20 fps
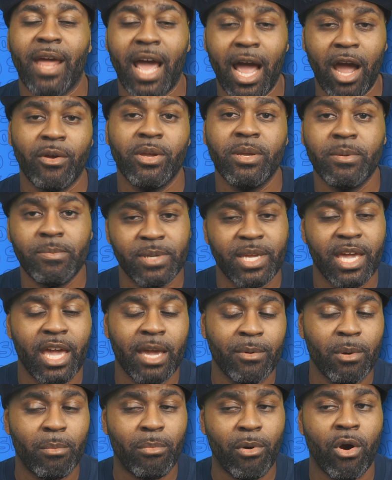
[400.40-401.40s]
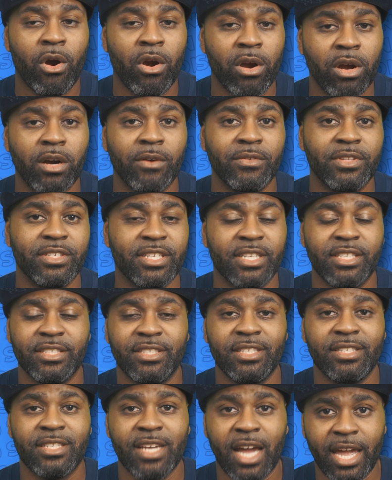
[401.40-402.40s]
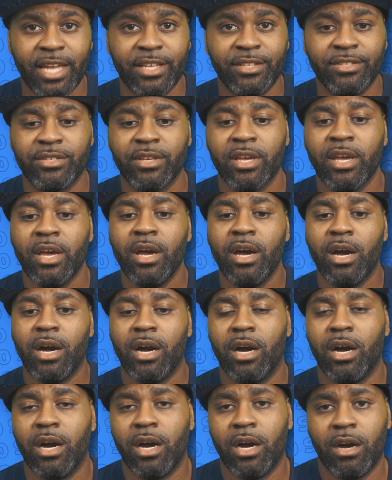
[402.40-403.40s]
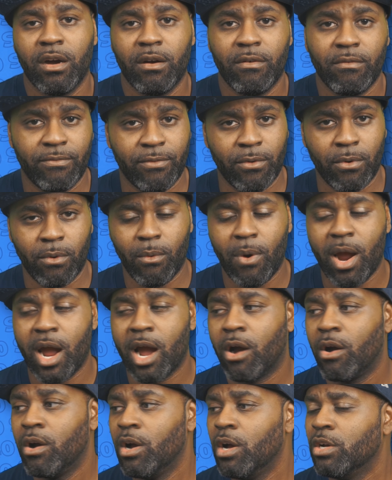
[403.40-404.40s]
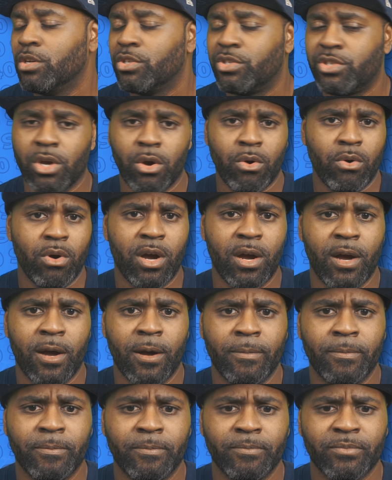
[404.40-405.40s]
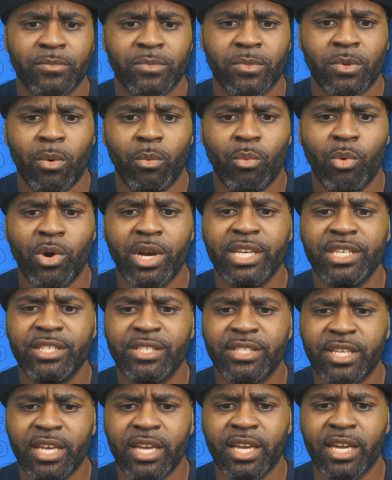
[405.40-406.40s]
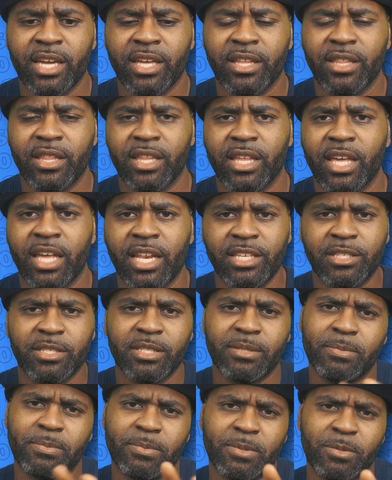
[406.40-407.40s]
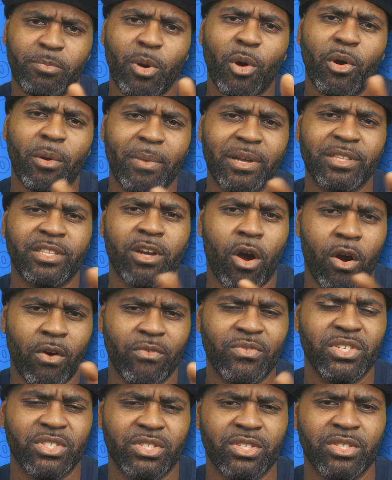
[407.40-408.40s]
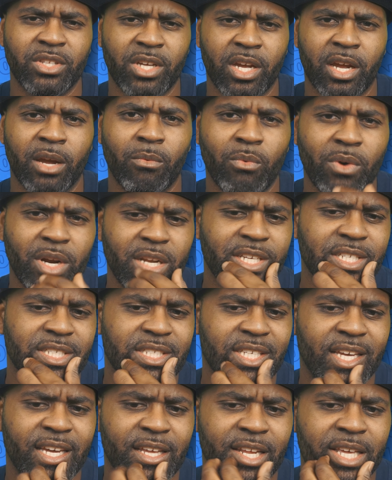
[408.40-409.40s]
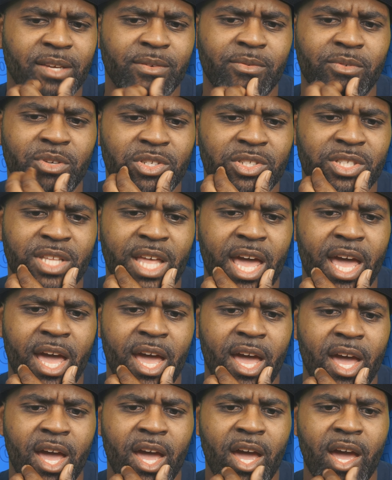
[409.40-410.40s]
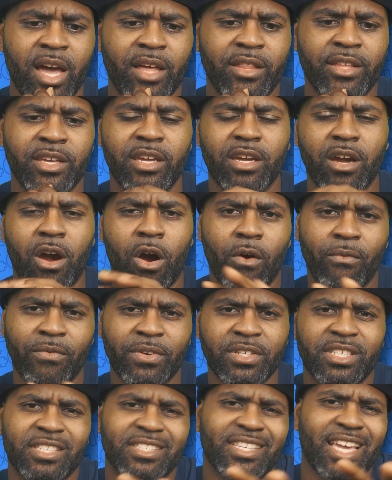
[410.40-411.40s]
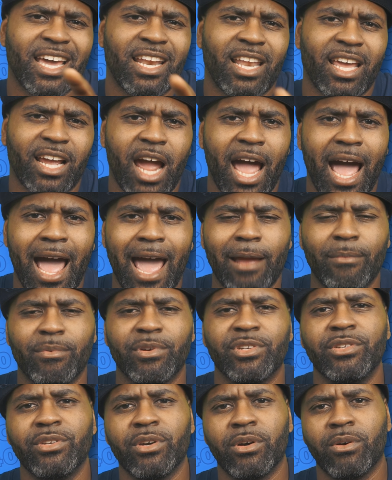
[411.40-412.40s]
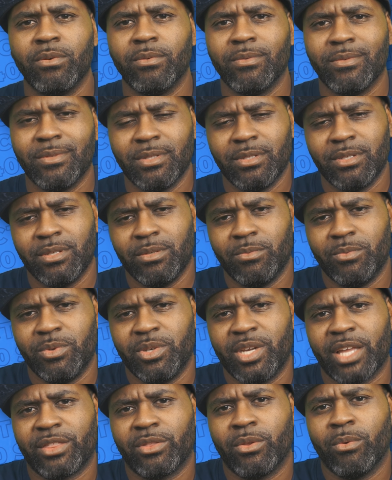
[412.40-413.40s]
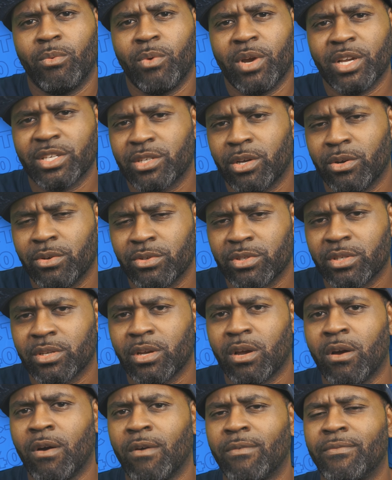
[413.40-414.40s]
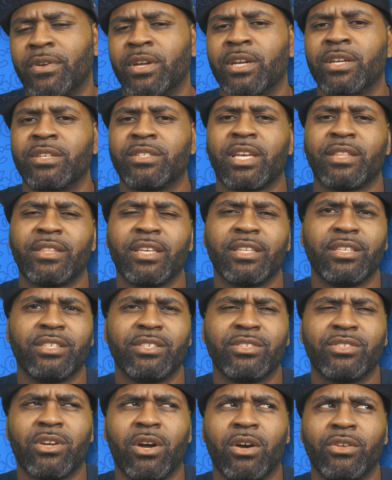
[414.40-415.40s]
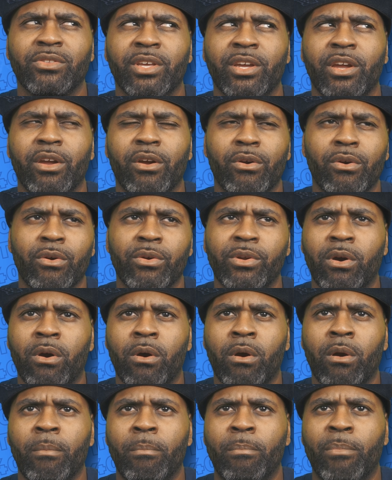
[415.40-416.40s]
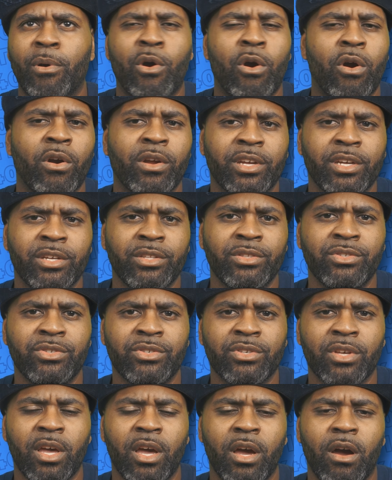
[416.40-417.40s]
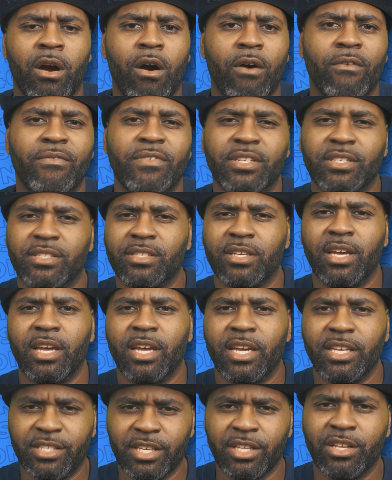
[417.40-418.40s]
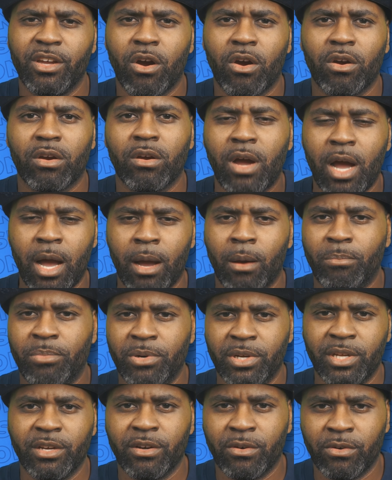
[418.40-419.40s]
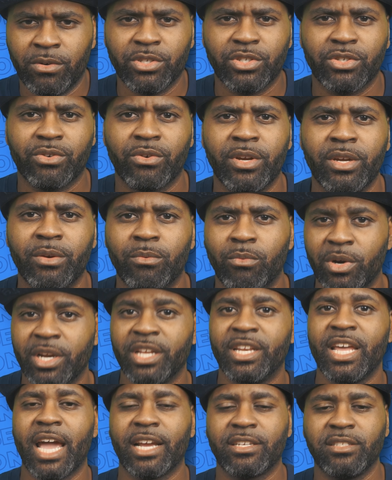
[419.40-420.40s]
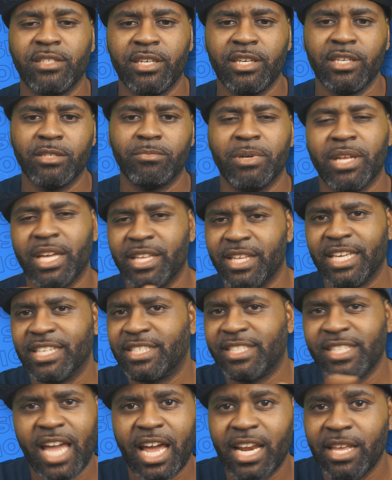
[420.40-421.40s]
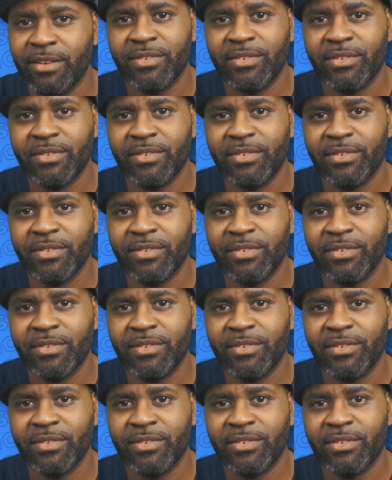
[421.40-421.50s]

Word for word: and how he became a part of the Tennessee Titans uh, for a while. So um, what he said and he spoke about the offense in there. And what he said is, is that the offense is kind of like a hybrid. You know, you, you, got the West Coast offense. I think this is called the Erdhart Parkins offense. It's in the article. I'll put it on the screen what it actually is, but it's not